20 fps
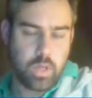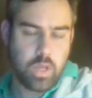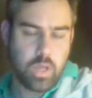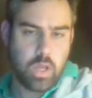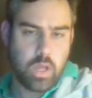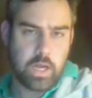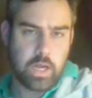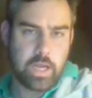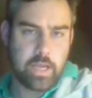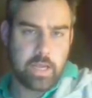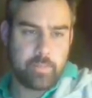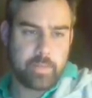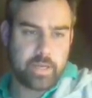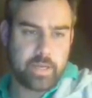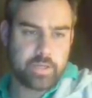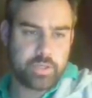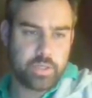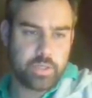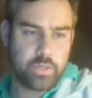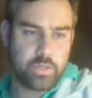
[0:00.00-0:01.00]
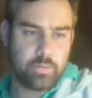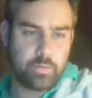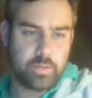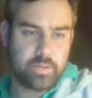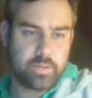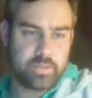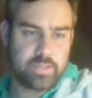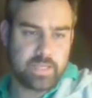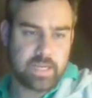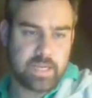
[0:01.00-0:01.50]
I am actually going to
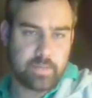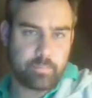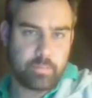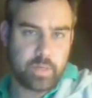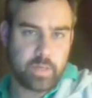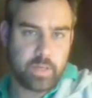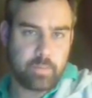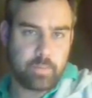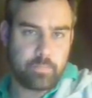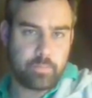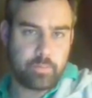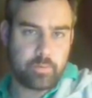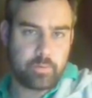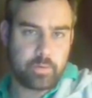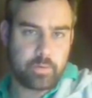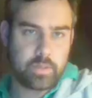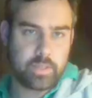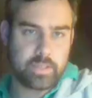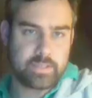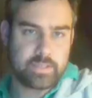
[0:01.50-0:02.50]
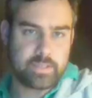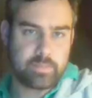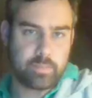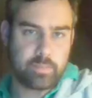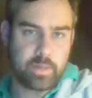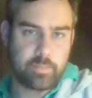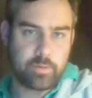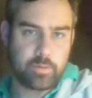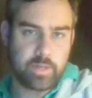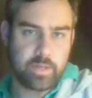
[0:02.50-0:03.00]
tap my opponent. Let's see, my
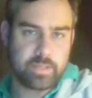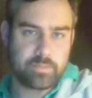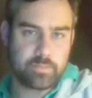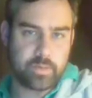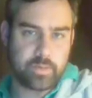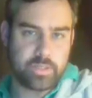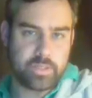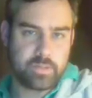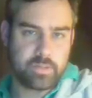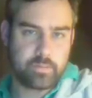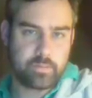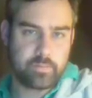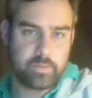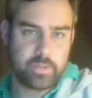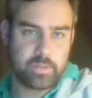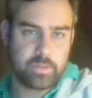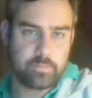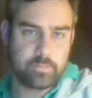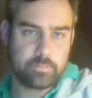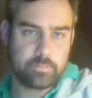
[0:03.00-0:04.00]
opponent has Raging Ravine.